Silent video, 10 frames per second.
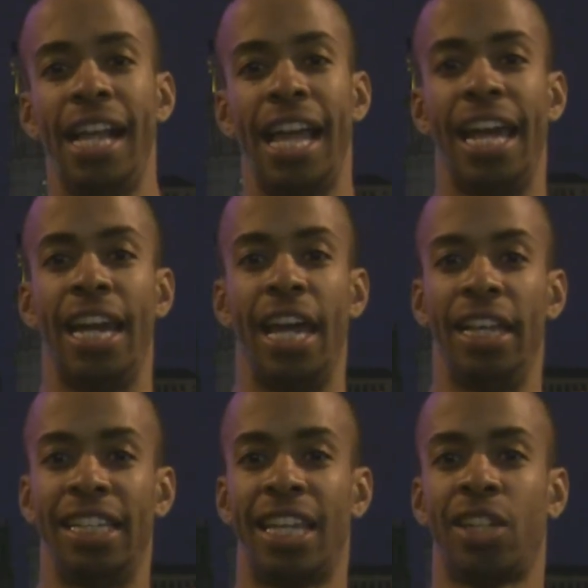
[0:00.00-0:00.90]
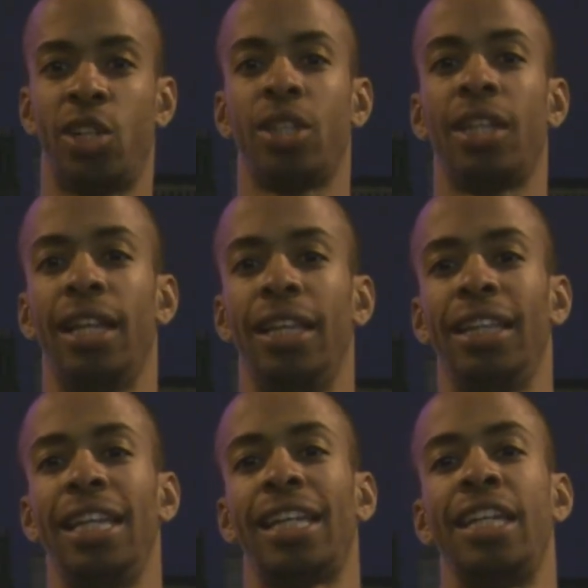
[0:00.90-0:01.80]
in, in the Sixers,
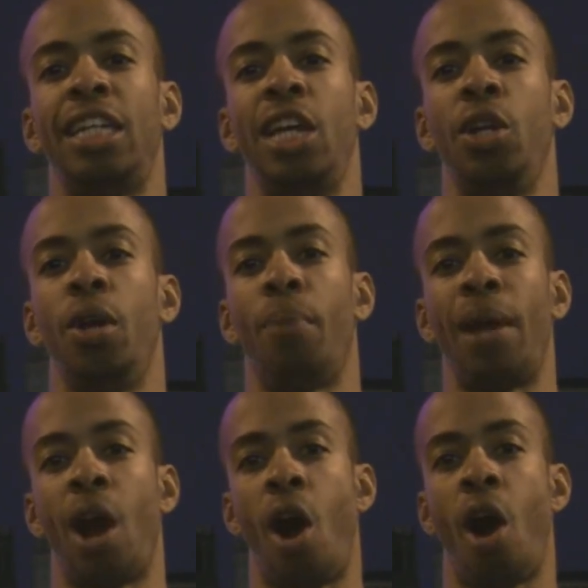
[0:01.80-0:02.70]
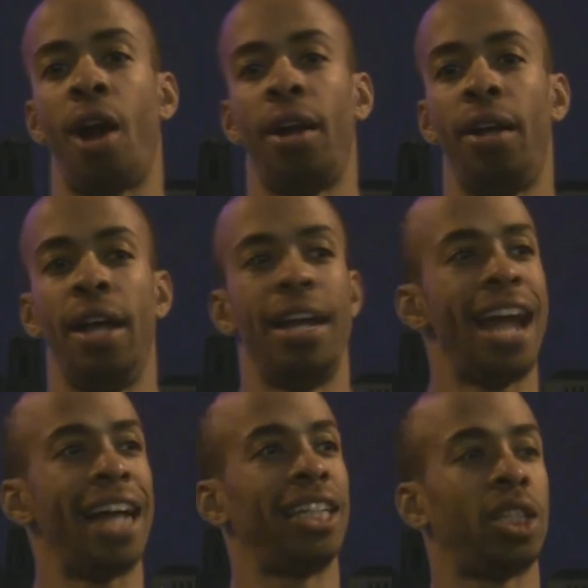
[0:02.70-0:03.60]
let's continue to bring our heart
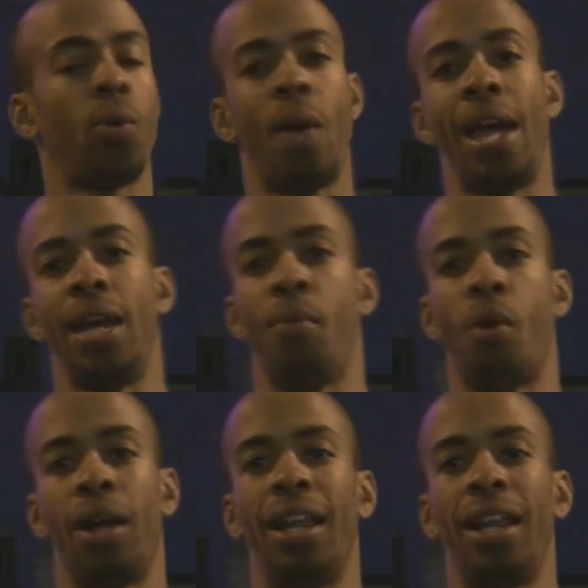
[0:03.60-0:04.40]
not just away anymore,